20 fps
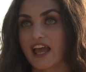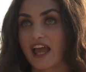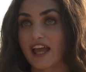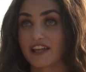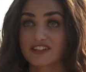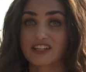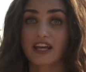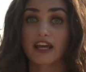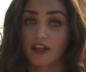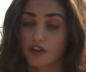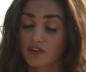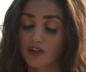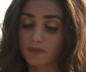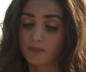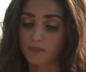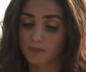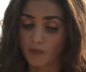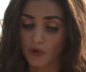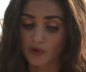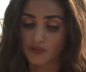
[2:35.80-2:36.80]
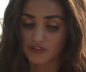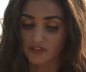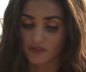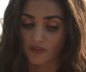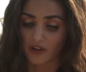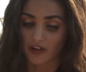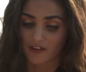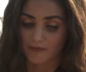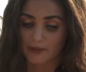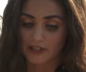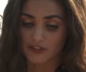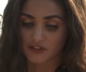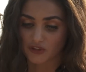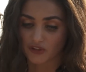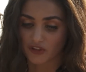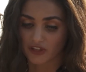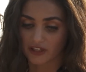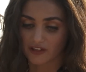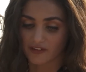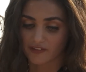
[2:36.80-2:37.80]
and yeah, most of what I've been
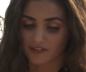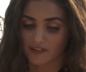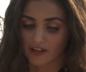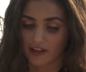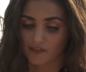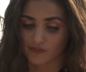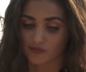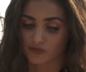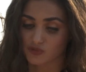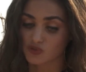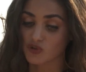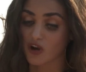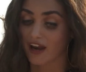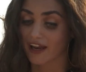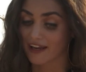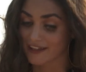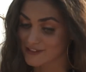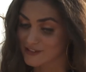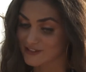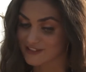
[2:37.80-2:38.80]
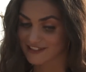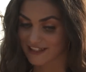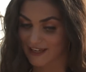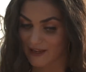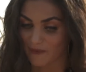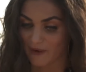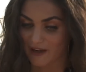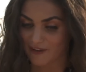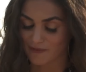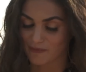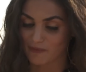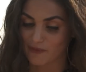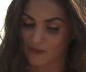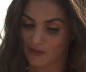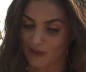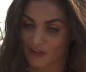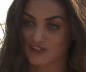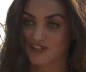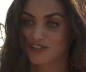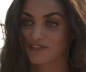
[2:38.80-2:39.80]
doing is I've tried to stay away from the
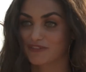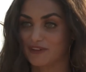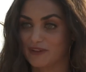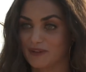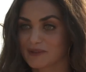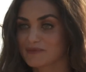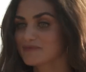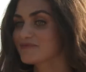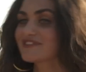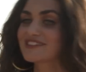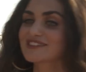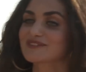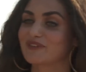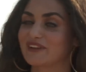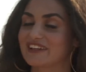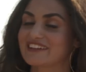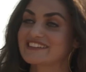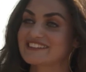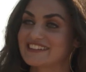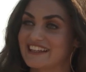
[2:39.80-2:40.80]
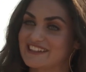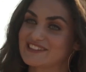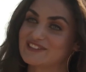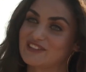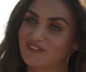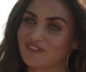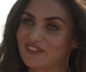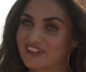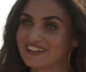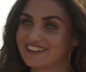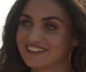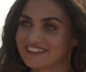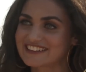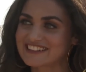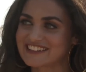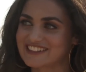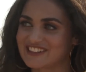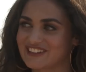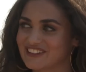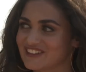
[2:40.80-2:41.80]
dodgy films, but it's, it's difficult
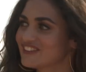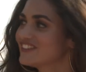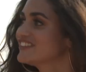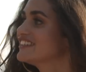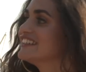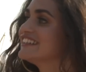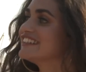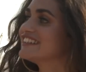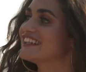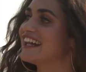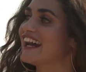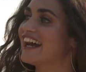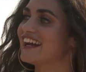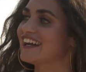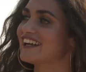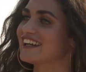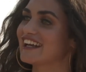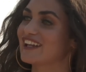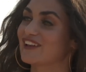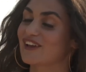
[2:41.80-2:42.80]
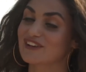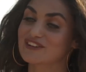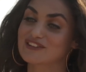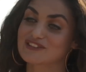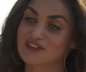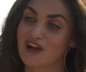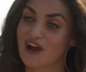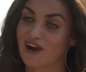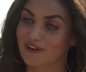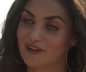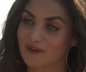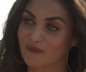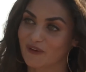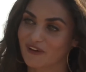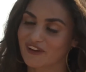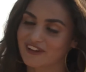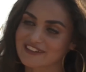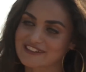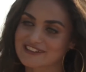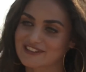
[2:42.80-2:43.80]
too. Uh, a lot of sari
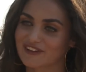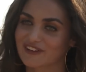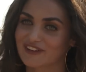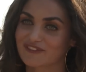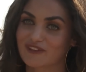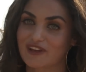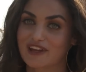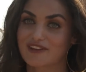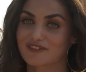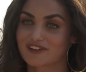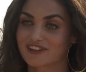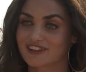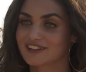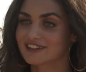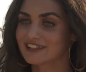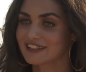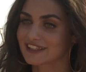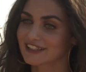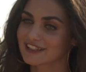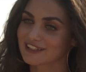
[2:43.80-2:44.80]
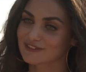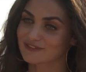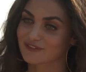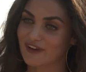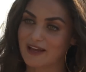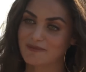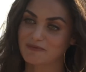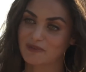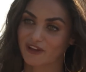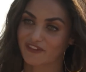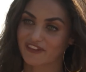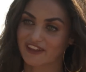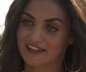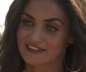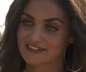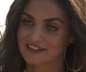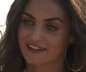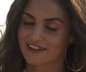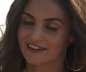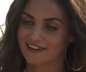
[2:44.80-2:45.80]
work, so if you ever find me on the
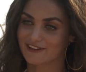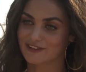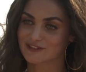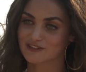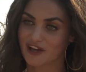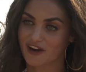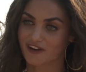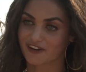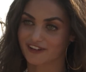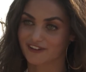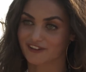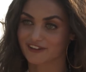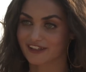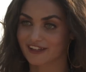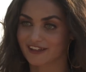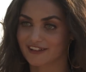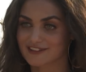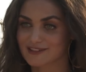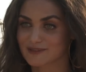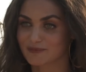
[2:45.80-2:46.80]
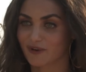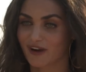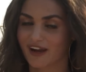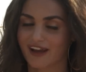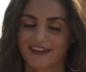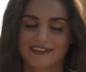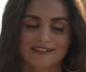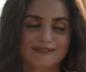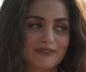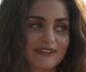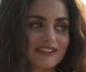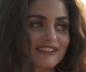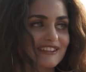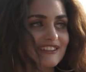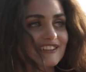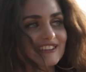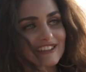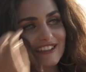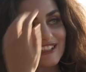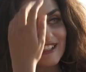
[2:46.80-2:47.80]
internet in a sari, don't get a surprise.
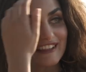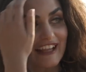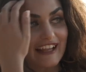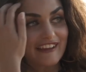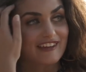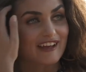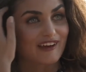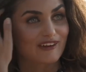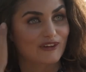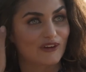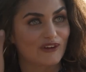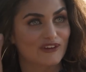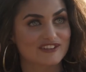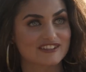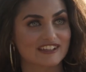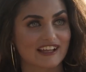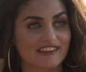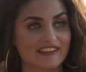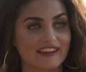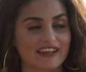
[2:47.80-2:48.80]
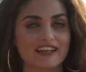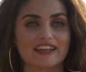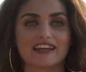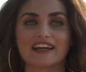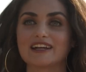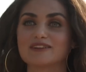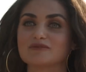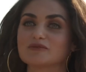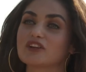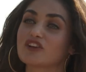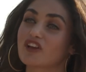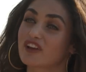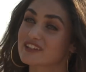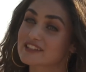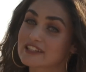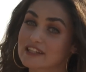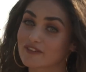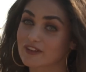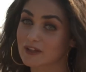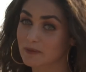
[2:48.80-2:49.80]
But that's how it goes down there. Um, a lot of
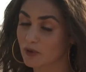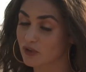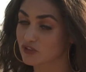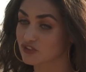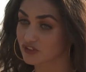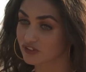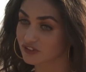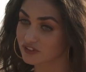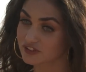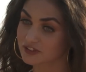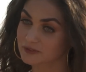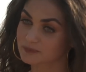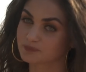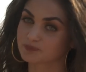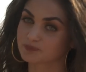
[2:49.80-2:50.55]
TV commercials,